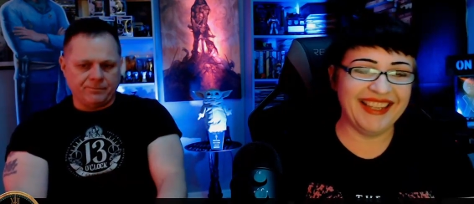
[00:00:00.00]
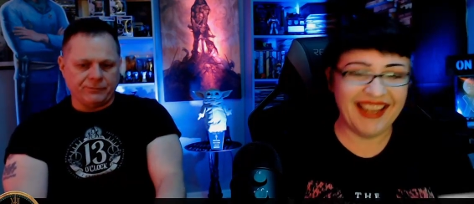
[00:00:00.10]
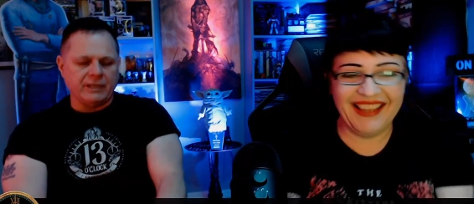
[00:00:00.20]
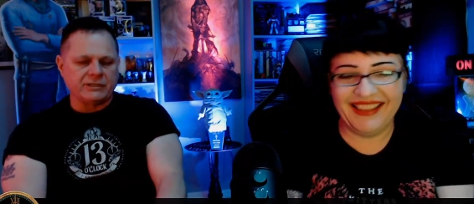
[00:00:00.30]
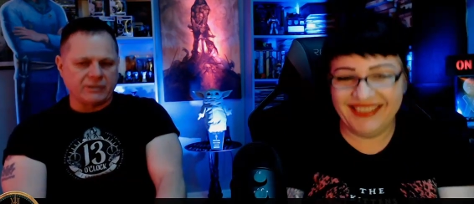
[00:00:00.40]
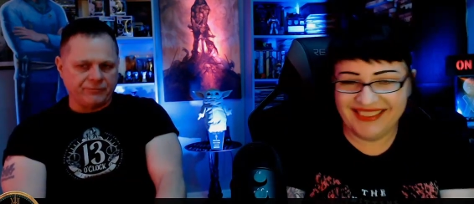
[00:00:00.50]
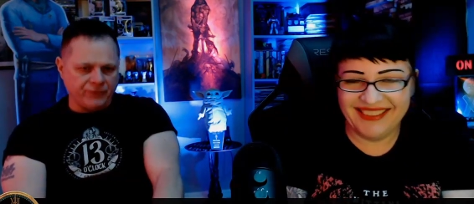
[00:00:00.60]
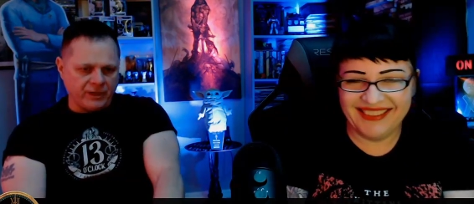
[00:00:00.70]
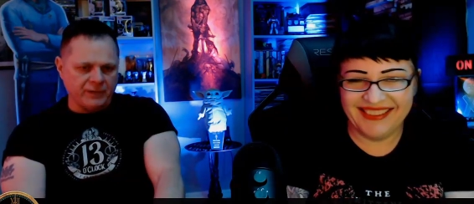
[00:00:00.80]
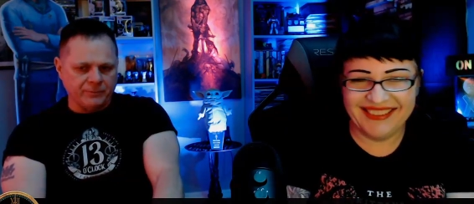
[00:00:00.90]
Speaker 1: Yeah. It's a
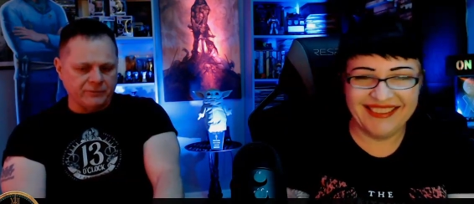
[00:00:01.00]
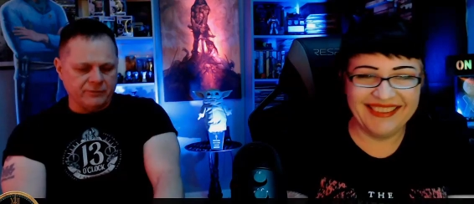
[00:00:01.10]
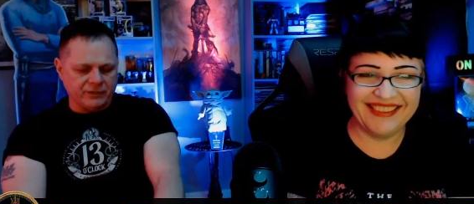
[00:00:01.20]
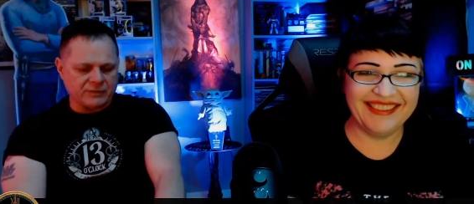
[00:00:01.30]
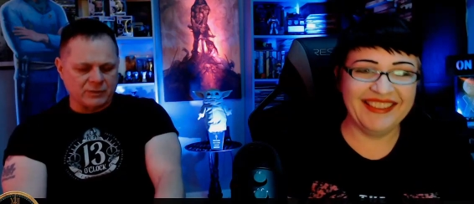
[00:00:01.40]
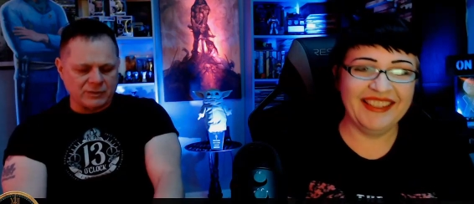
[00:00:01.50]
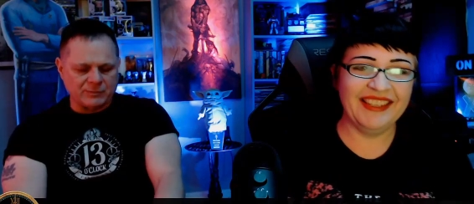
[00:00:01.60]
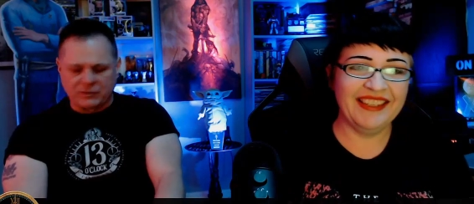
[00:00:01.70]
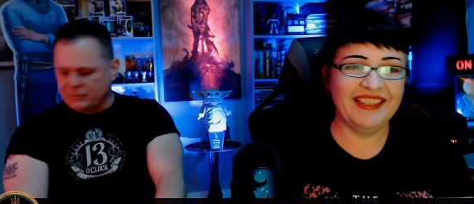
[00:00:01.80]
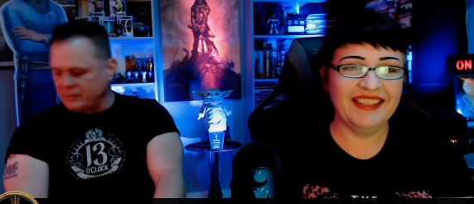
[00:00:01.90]
fun movie. That's what it's
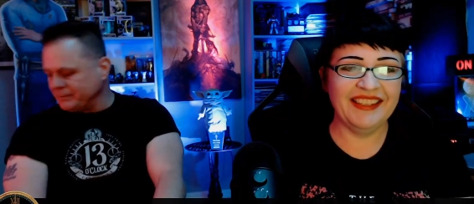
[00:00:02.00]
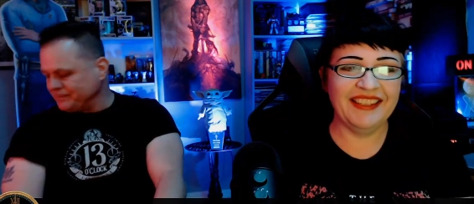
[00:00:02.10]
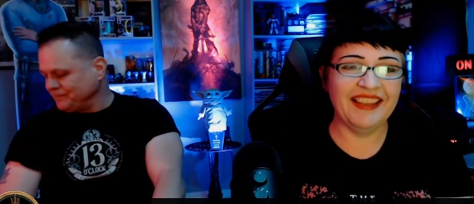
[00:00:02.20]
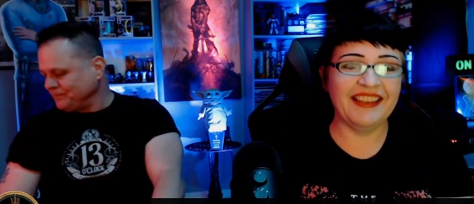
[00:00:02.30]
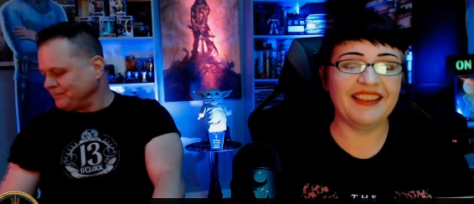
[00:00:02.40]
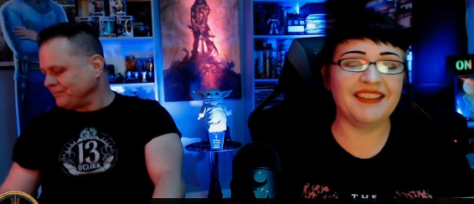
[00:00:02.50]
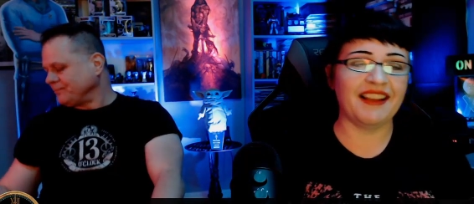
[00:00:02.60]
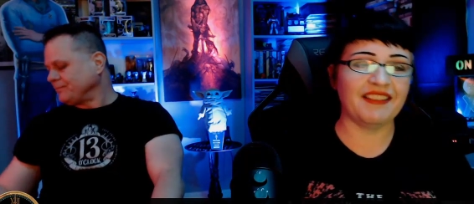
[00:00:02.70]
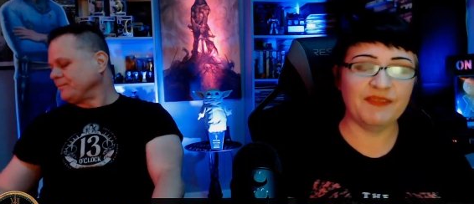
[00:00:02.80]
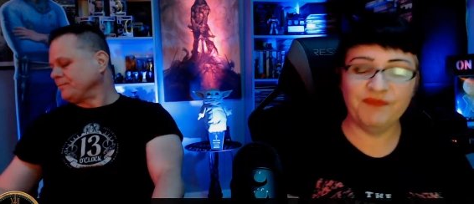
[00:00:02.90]
supposed to be.
Speaker 2: Yeah,
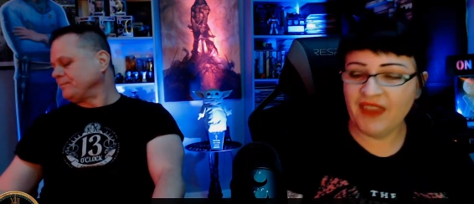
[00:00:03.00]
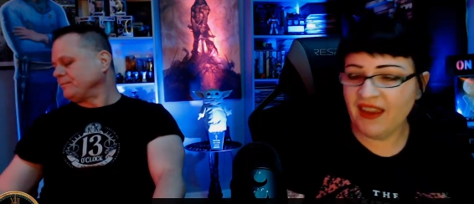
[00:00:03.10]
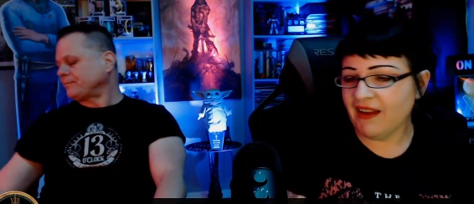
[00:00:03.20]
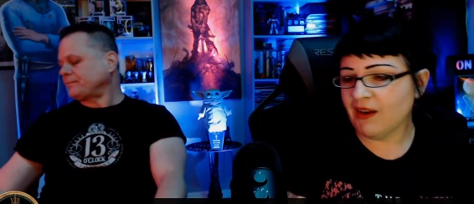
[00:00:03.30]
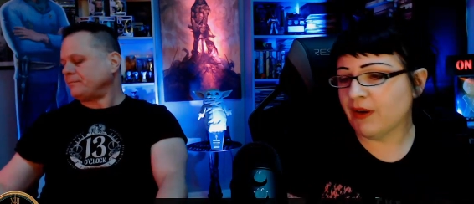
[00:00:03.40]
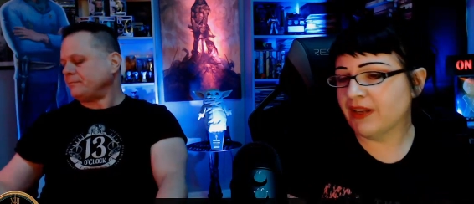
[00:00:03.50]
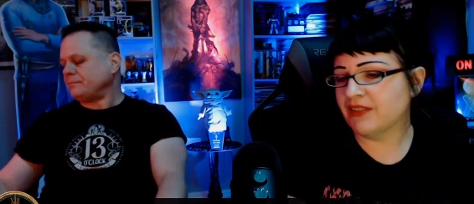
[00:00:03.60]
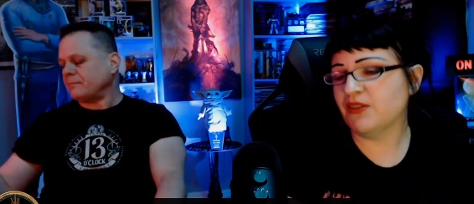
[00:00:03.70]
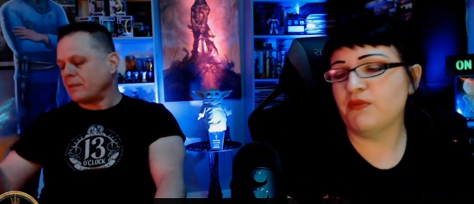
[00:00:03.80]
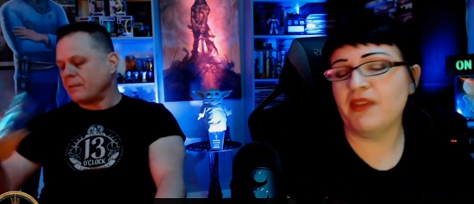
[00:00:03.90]
exactly. All
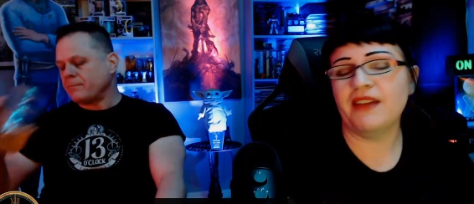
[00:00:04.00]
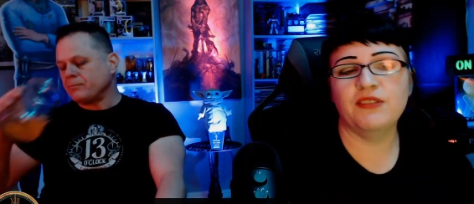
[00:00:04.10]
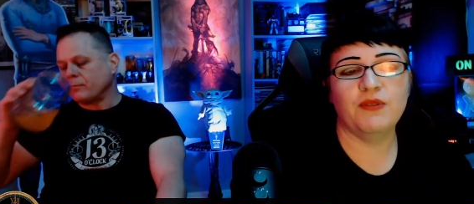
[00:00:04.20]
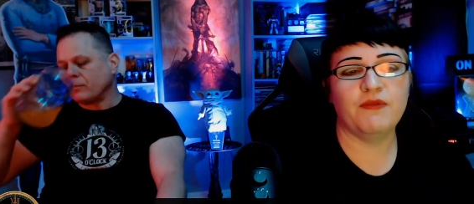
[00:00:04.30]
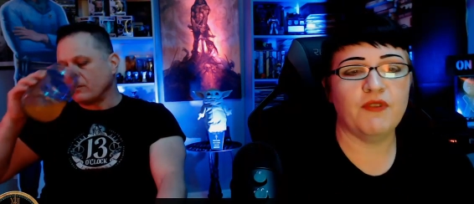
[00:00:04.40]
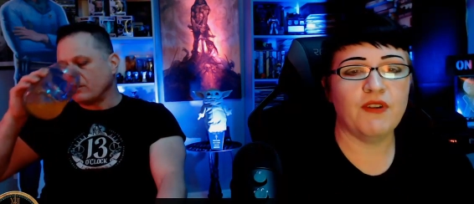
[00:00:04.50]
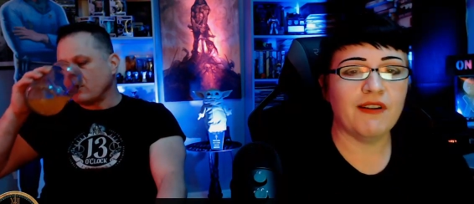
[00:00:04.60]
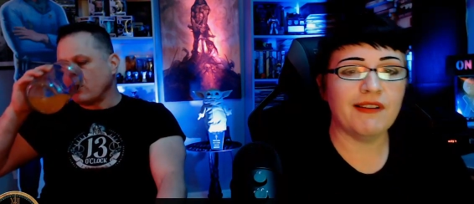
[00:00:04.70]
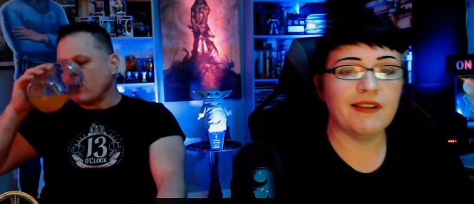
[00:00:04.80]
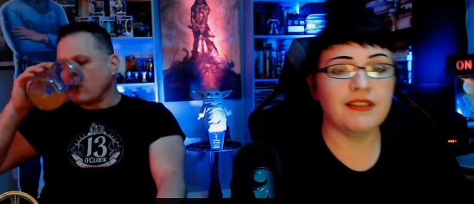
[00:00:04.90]
right, so that'll do it
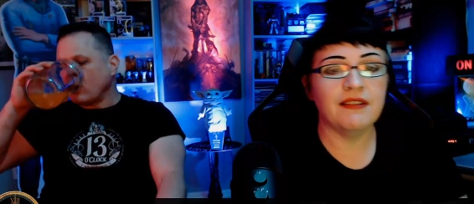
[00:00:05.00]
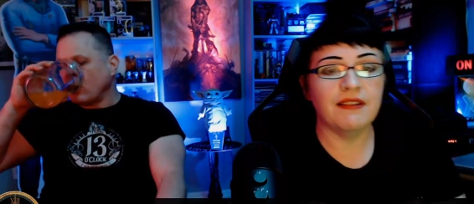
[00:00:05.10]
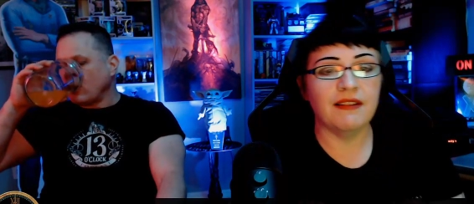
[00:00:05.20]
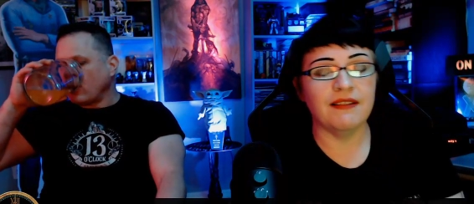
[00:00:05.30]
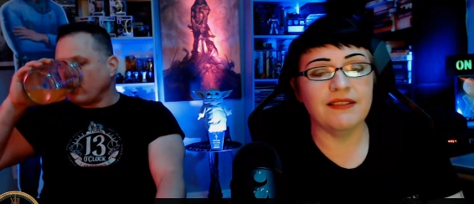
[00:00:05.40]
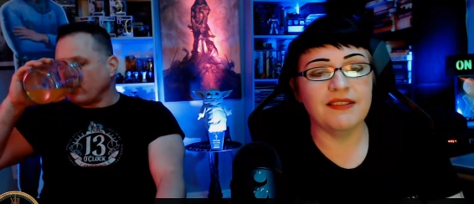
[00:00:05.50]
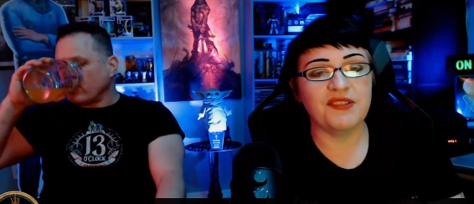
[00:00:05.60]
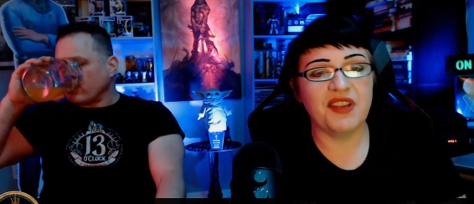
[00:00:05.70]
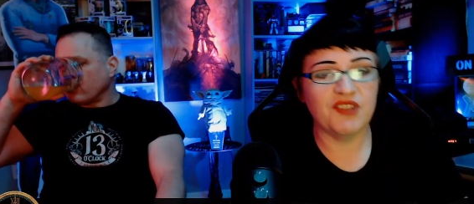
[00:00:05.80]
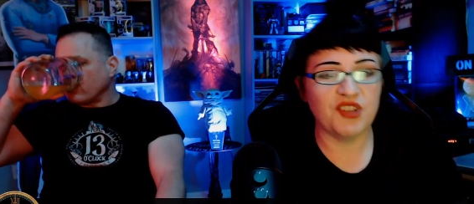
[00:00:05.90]
for our uh,
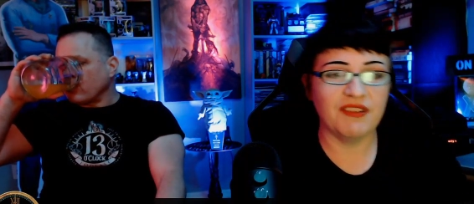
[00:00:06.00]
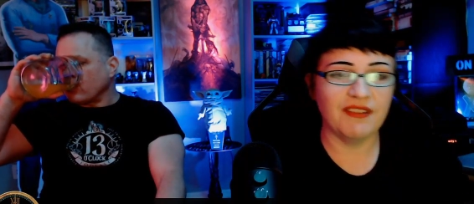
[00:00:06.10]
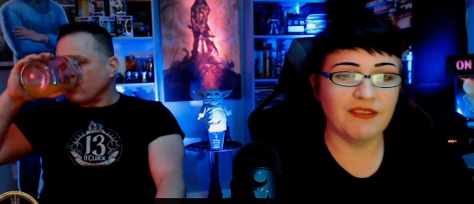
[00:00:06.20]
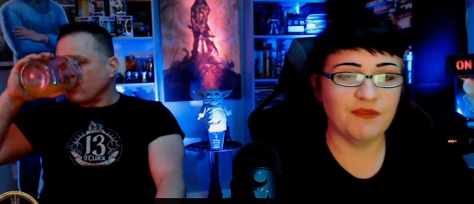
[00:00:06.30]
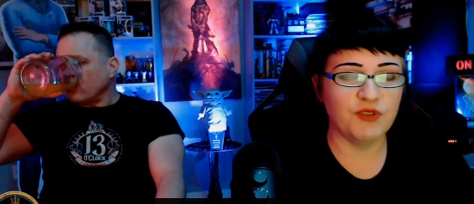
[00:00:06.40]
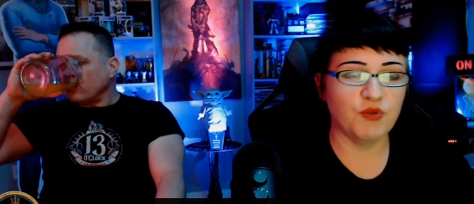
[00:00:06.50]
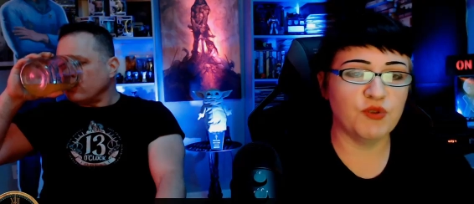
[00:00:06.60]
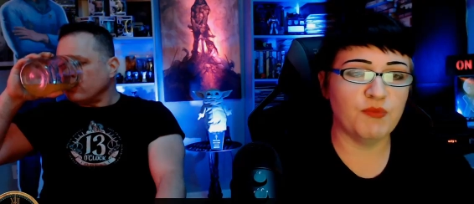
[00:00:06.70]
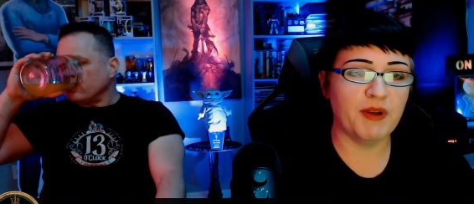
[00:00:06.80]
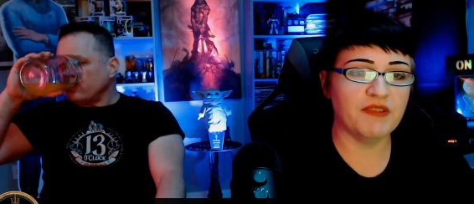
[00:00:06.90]
discussion of
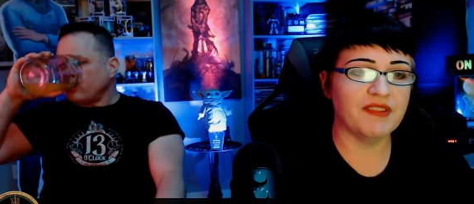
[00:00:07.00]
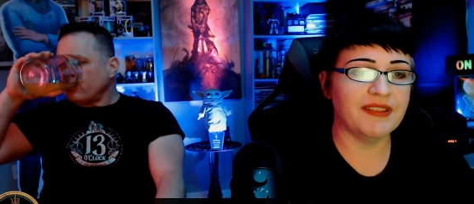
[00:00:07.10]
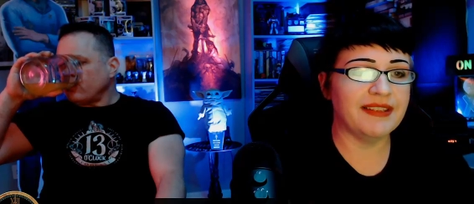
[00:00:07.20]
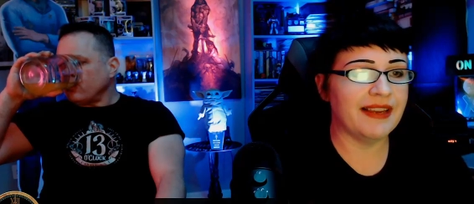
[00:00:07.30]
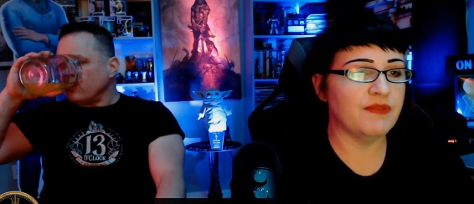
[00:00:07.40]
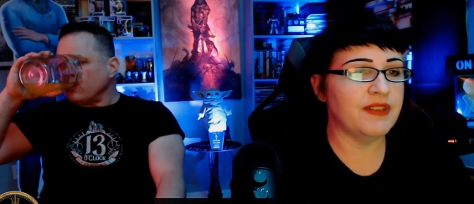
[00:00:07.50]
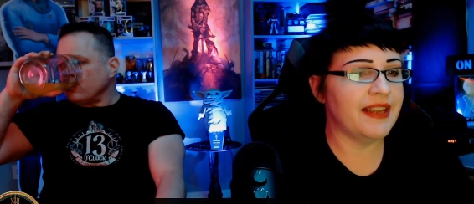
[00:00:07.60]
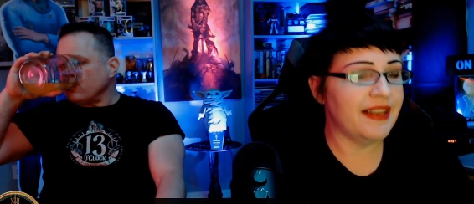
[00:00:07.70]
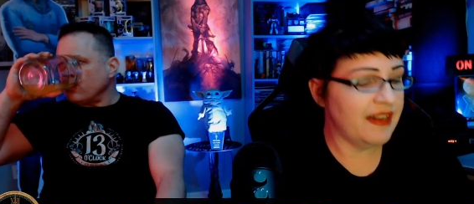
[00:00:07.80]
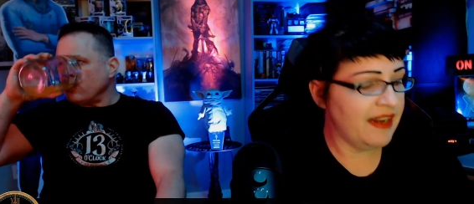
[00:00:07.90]
George Romero's Day of the
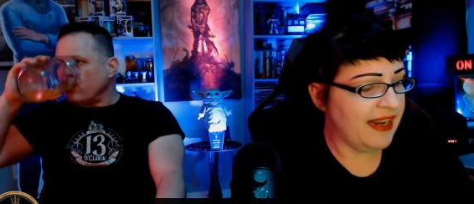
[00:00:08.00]
Dead,